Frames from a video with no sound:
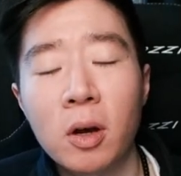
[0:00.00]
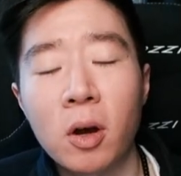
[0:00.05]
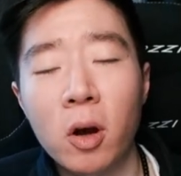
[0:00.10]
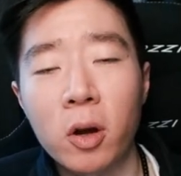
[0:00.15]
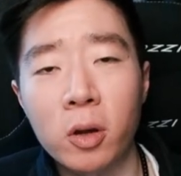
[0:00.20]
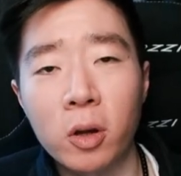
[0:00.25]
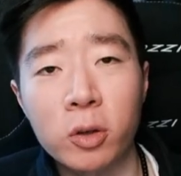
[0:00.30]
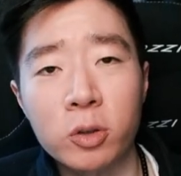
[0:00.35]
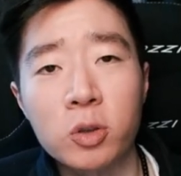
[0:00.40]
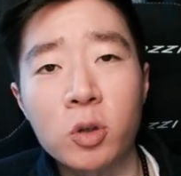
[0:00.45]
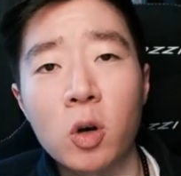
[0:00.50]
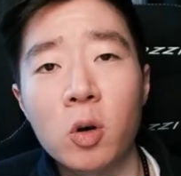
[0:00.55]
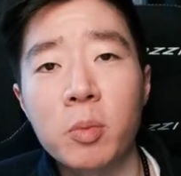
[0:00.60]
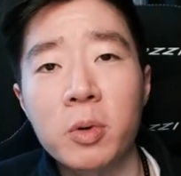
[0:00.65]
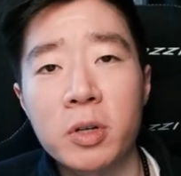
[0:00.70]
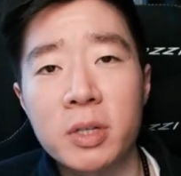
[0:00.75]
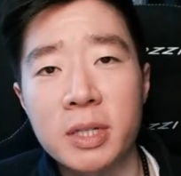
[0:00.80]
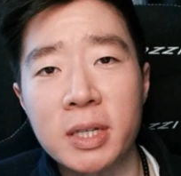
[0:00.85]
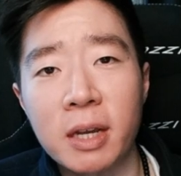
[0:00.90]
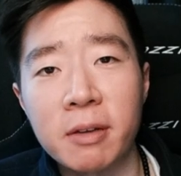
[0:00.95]
on
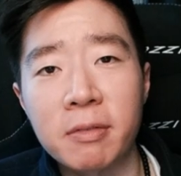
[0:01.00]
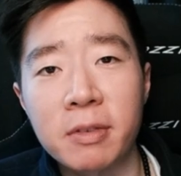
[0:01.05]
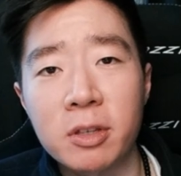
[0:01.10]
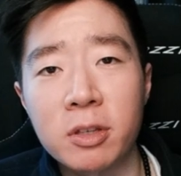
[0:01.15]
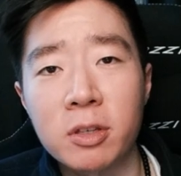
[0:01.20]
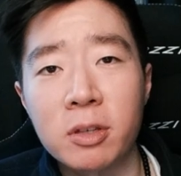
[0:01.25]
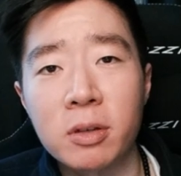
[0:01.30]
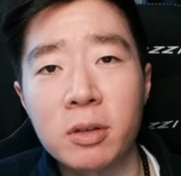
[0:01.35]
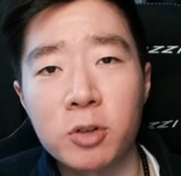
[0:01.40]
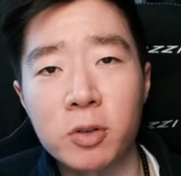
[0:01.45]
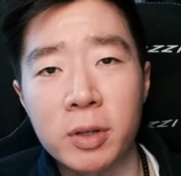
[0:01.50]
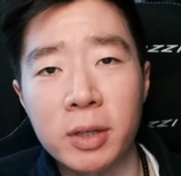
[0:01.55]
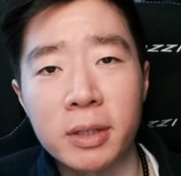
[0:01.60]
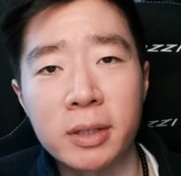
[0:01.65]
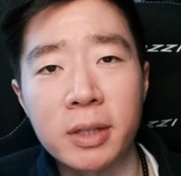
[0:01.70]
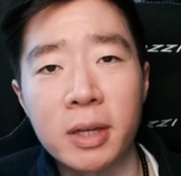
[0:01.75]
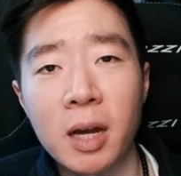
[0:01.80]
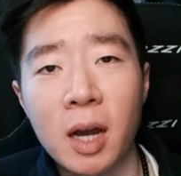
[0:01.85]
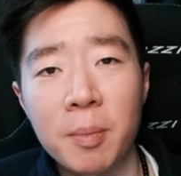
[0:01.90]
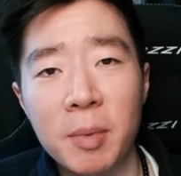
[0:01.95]
October 7th
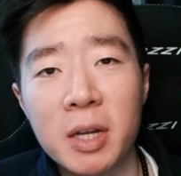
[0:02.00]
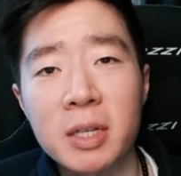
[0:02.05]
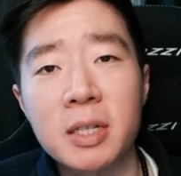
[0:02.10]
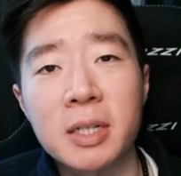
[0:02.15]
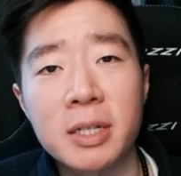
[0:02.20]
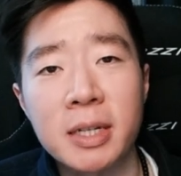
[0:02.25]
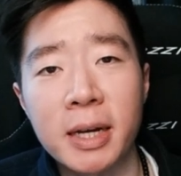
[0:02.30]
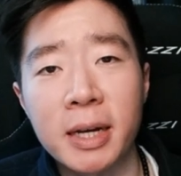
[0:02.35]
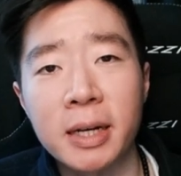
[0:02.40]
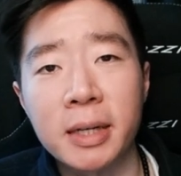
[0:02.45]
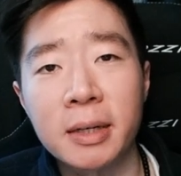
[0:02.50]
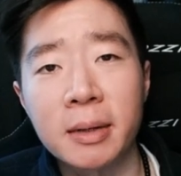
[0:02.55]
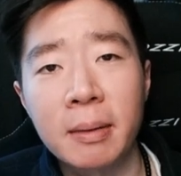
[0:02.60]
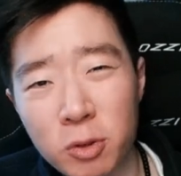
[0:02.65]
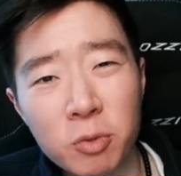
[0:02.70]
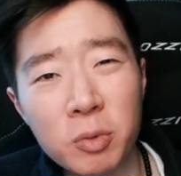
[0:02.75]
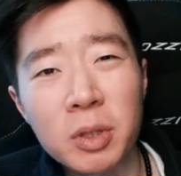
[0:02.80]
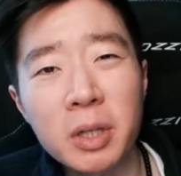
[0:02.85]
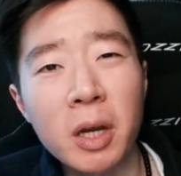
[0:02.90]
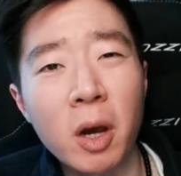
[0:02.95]
during the Hamas attack
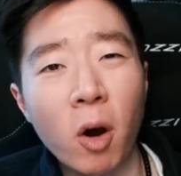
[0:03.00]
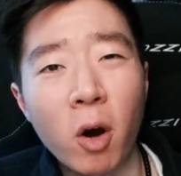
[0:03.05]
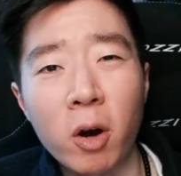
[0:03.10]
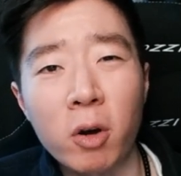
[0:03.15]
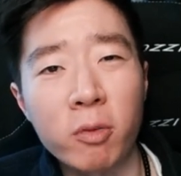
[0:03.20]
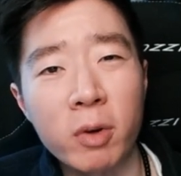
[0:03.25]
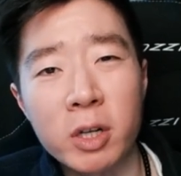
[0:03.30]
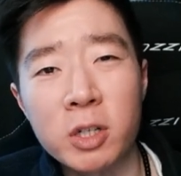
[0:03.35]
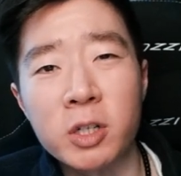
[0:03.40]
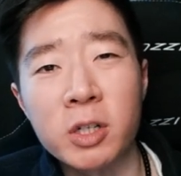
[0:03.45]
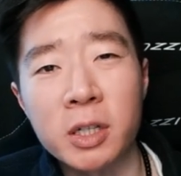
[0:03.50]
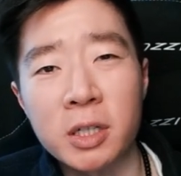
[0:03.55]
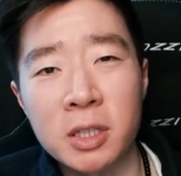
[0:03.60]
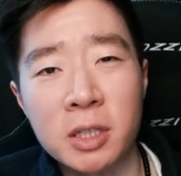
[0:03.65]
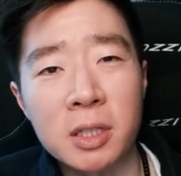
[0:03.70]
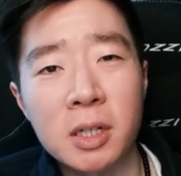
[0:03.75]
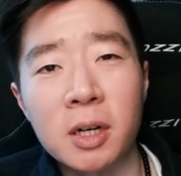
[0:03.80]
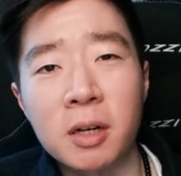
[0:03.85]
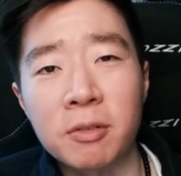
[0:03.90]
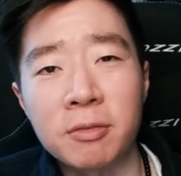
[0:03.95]
was really heart-wrenching
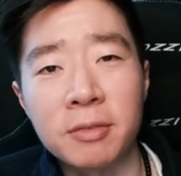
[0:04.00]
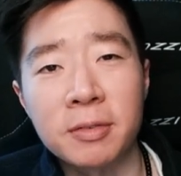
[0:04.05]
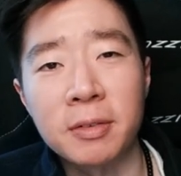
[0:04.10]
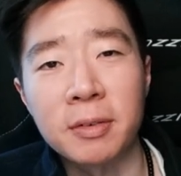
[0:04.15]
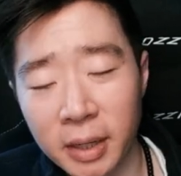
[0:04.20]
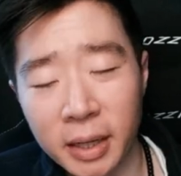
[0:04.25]
stuff.